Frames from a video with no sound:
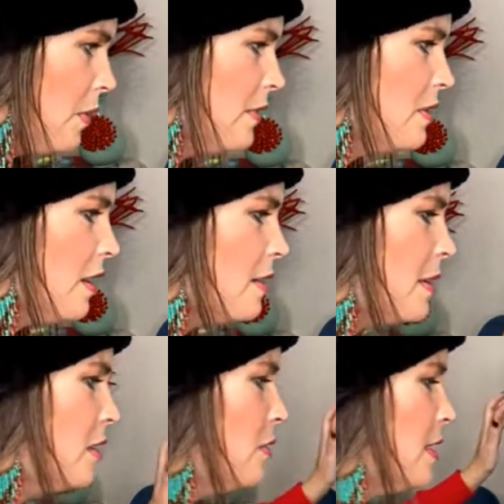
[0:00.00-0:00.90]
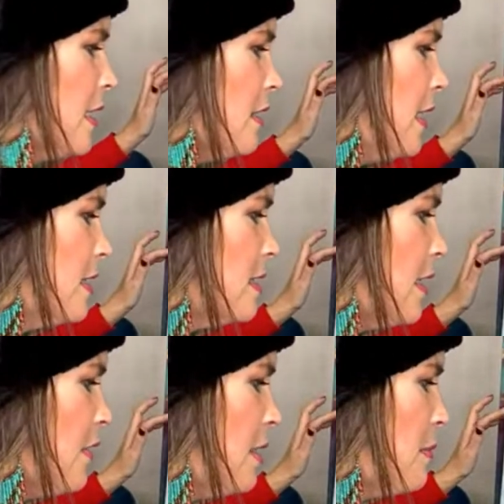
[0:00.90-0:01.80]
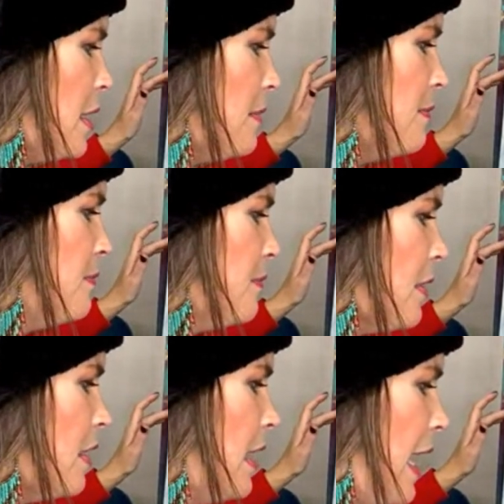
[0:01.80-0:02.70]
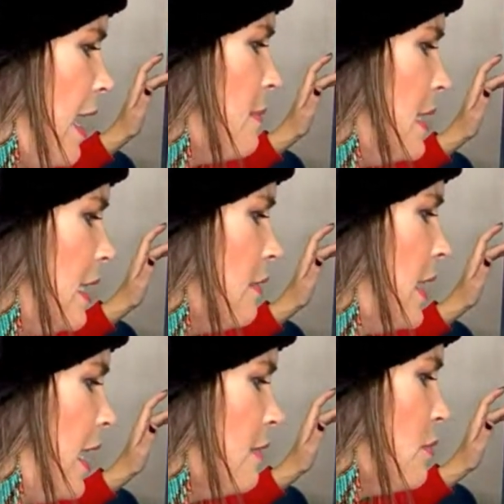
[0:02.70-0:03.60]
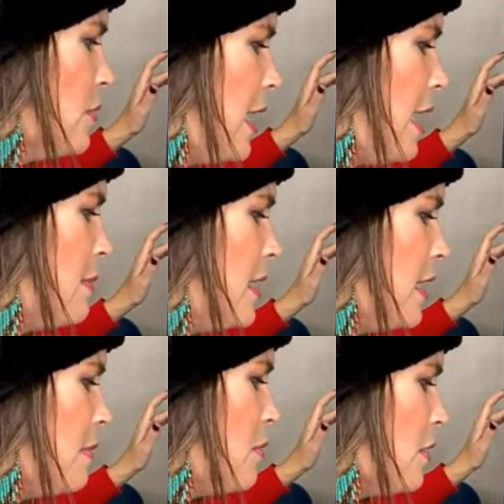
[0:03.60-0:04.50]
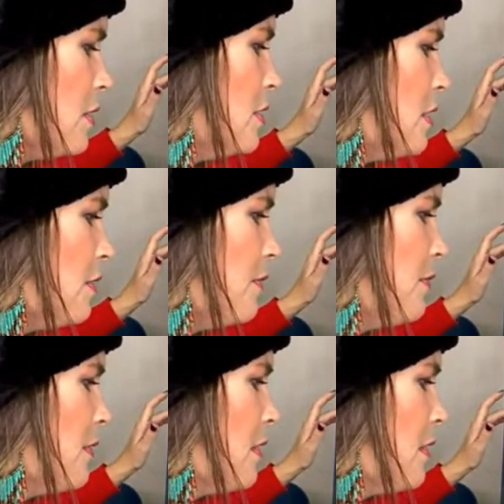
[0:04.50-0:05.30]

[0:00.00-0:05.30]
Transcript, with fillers: We even thought about going down Thanksgiving, but Abby can't board Abby anymore. So